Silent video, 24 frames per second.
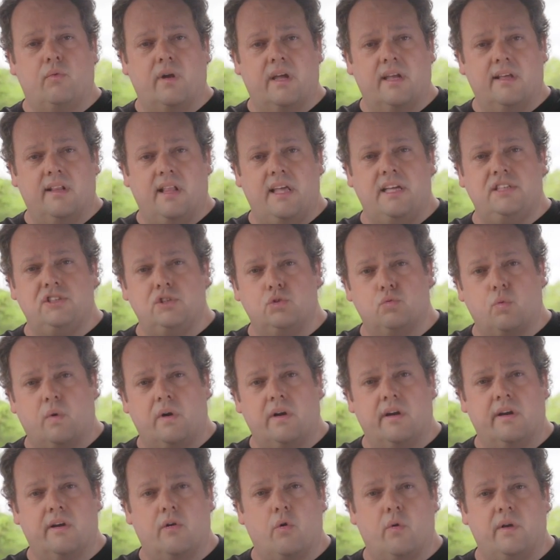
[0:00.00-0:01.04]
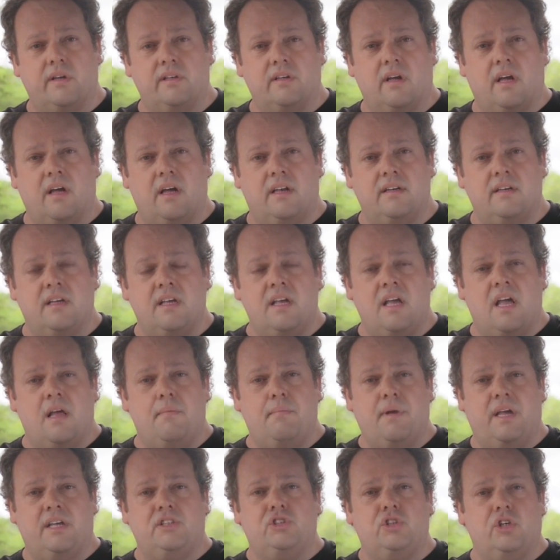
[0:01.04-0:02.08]
the regulations where you're going to hunt
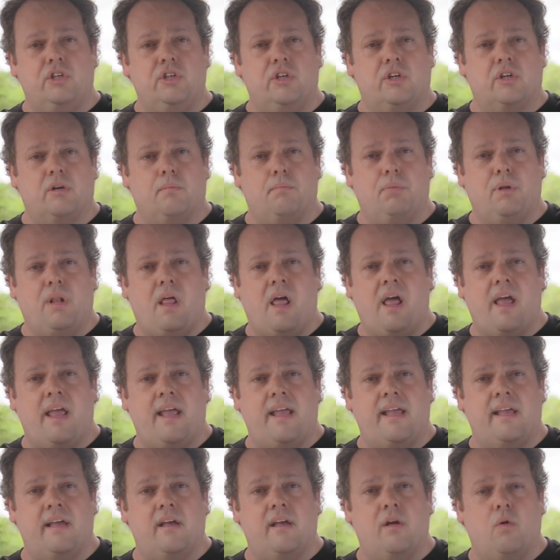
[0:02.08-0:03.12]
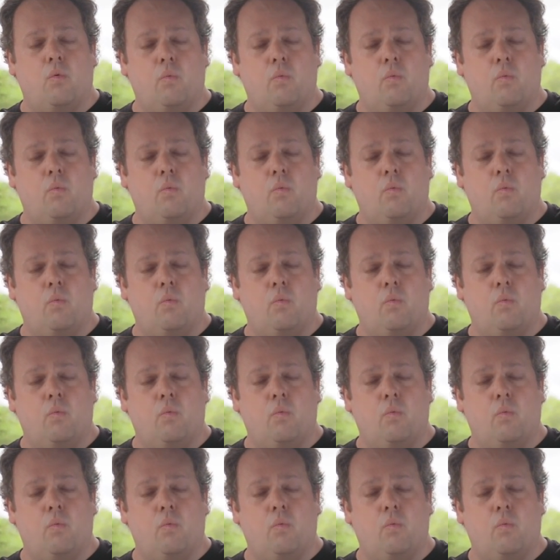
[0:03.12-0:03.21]
and make sure you're complying